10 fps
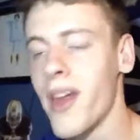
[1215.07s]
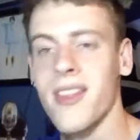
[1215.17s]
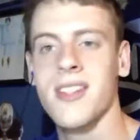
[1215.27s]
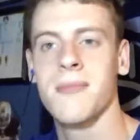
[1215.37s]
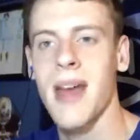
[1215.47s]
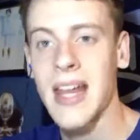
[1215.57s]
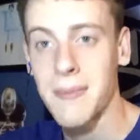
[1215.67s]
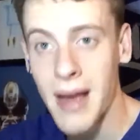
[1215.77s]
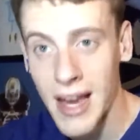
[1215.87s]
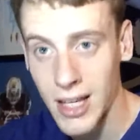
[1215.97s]
This is Manny
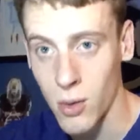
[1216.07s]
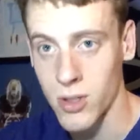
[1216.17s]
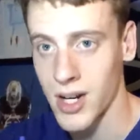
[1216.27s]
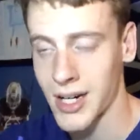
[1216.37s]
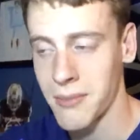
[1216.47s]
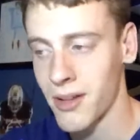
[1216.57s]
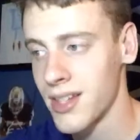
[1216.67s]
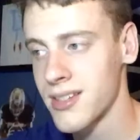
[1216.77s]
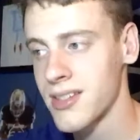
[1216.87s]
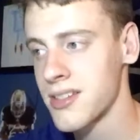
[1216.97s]
Pacquiao we're talking about.
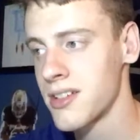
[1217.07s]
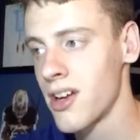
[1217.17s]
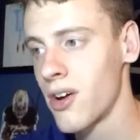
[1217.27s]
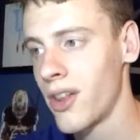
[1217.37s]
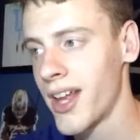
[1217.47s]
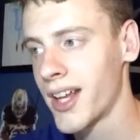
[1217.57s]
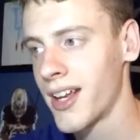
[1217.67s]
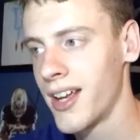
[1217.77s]
This isn't no, like,